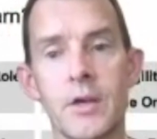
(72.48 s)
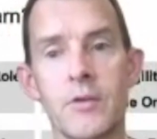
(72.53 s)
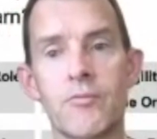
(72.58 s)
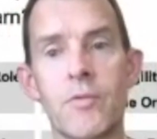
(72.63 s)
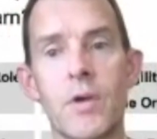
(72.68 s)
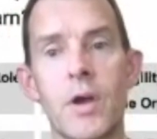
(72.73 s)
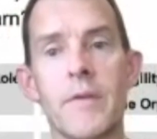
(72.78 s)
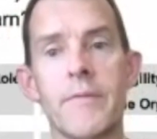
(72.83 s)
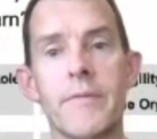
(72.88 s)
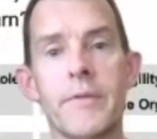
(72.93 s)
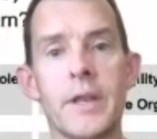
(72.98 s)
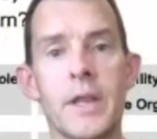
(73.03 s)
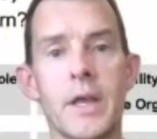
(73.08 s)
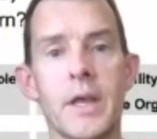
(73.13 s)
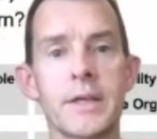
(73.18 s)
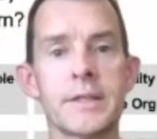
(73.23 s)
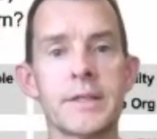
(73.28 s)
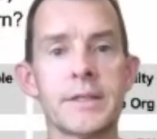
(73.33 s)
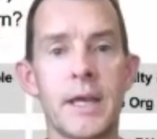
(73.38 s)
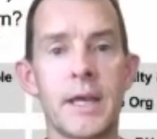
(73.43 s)
rather than
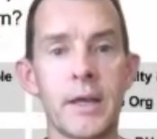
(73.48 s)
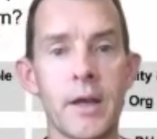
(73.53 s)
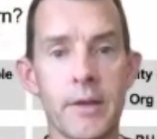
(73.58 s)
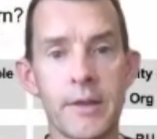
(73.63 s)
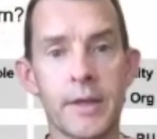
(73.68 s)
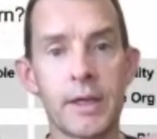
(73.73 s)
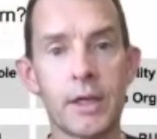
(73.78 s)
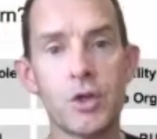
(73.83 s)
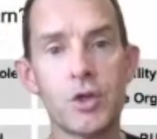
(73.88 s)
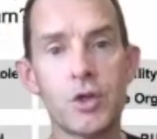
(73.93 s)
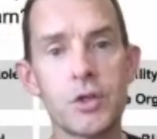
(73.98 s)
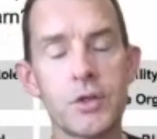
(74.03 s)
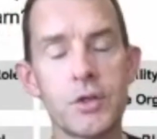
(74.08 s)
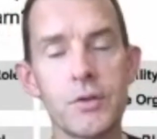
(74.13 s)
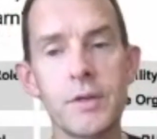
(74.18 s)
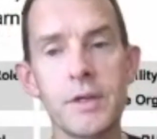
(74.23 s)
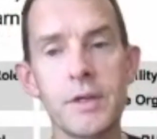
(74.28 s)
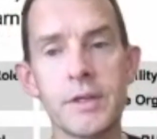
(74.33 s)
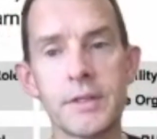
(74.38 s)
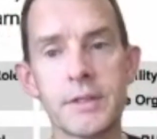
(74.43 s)
us saying, I think you should do
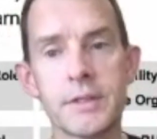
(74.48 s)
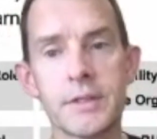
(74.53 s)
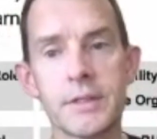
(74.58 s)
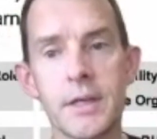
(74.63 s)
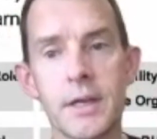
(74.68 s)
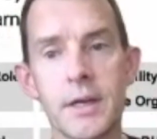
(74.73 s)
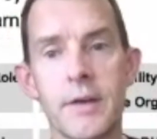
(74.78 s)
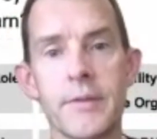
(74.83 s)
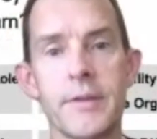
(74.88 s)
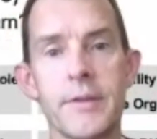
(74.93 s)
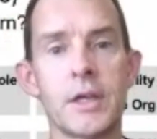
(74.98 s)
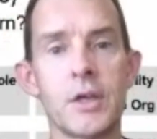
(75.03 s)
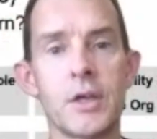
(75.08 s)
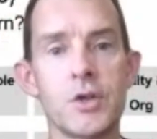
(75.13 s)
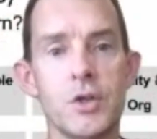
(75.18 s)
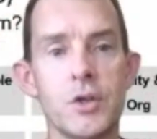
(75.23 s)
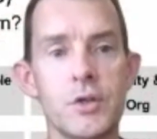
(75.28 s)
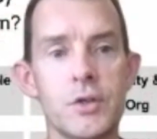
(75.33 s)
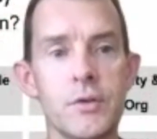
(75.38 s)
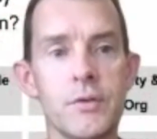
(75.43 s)
this. I think you
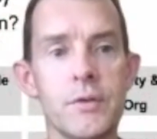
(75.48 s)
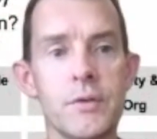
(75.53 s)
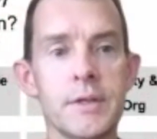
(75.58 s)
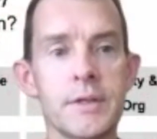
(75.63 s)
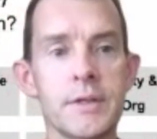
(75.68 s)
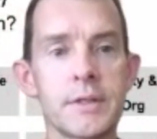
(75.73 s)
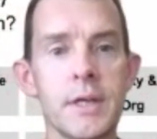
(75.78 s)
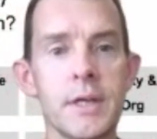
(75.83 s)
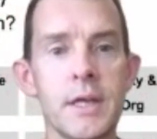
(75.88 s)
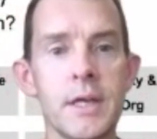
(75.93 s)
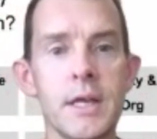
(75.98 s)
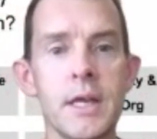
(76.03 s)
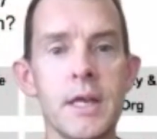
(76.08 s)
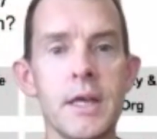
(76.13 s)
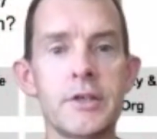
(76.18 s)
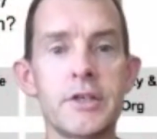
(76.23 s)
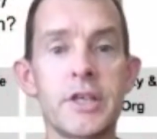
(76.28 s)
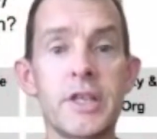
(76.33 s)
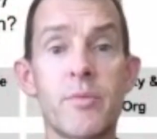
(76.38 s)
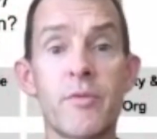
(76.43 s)
should do this.
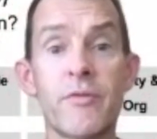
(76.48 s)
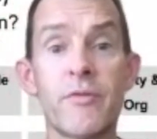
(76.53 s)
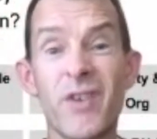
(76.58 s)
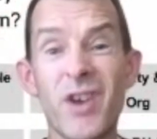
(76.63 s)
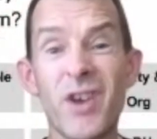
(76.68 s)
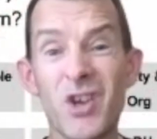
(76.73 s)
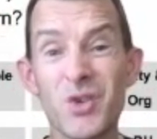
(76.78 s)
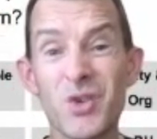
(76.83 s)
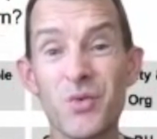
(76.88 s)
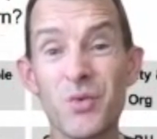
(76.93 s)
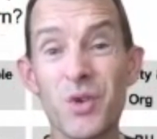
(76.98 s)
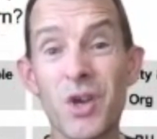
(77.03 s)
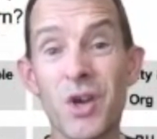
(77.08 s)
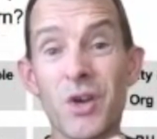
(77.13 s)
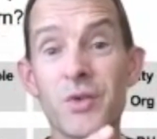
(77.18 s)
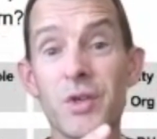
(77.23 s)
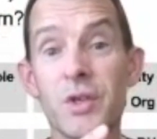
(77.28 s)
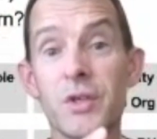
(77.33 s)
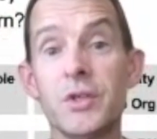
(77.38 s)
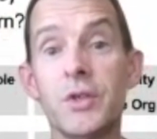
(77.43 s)
So the professional
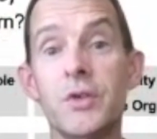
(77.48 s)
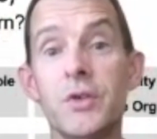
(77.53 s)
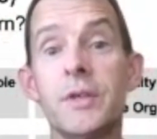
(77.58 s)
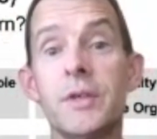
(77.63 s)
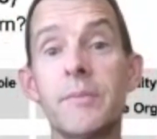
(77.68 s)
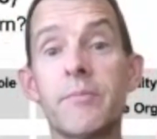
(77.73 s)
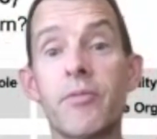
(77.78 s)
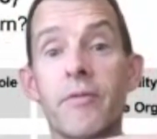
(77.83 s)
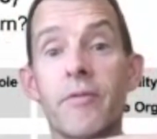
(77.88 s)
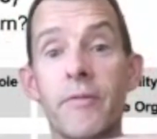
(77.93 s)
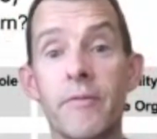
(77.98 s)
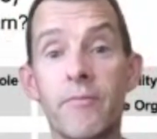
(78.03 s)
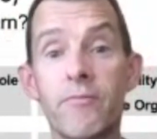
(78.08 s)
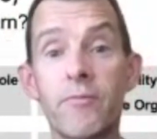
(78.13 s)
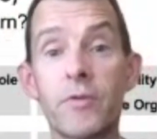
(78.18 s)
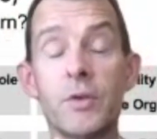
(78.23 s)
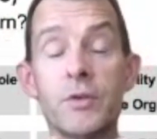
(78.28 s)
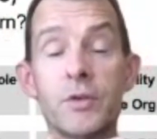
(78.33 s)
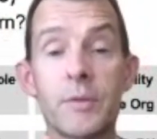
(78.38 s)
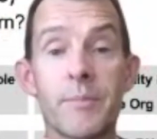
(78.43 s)
coach is
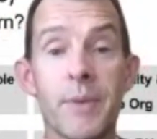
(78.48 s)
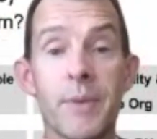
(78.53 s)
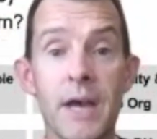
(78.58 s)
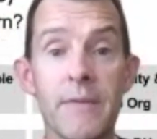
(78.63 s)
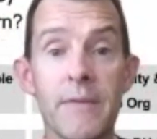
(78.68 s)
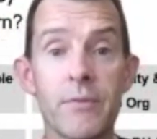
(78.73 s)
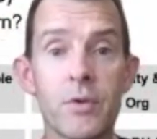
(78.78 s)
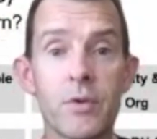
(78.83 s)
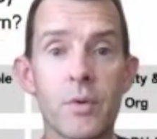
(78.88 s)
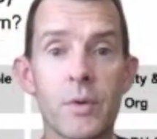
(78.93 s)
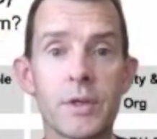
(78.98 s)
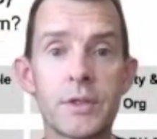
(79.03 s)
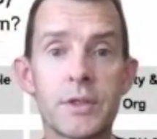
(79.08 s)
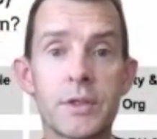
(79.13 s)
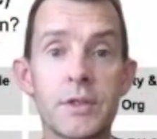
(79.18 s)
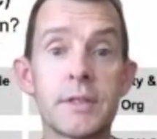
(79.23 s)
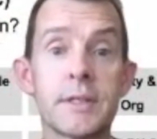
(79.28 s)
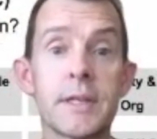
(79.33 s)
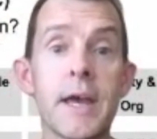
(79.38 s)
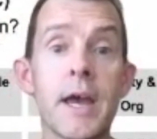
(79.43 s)
using powerful
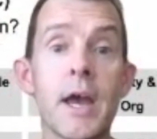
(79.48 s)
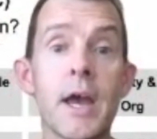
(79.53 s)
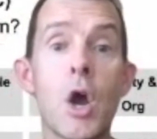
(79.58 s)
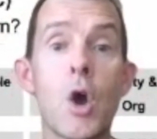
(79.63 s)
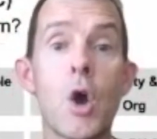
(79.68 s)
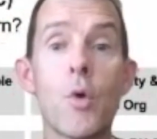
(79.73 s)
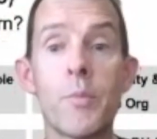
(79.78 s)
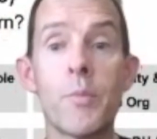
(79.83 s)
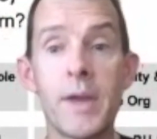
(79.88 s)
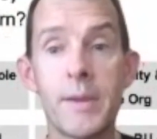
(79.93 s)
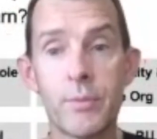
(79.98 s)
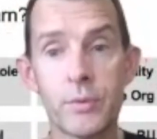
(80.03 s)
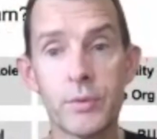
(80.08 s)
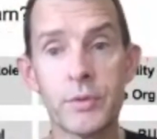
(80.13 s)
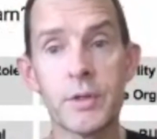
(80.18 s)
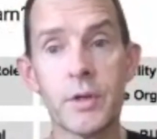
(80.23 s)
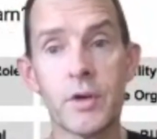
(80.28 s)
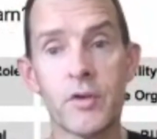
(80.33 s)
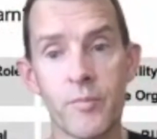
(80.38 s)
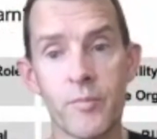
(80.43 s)
questions to help people
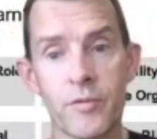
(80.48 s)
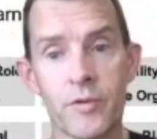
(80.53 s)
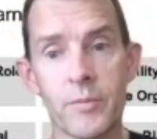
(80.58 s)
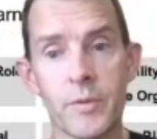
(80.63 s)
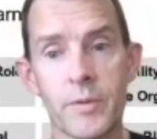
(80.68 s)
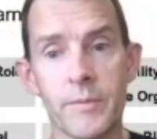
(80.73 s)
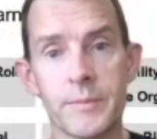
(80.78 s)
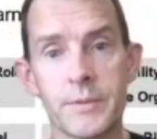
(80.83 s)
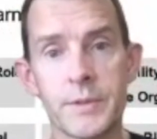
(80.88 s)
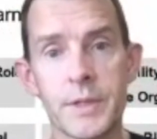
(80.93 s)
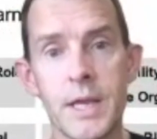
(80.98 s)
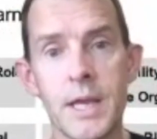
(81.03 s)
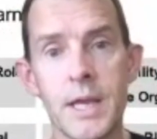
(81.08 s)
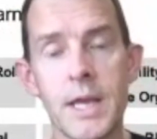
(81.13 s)
solve problems.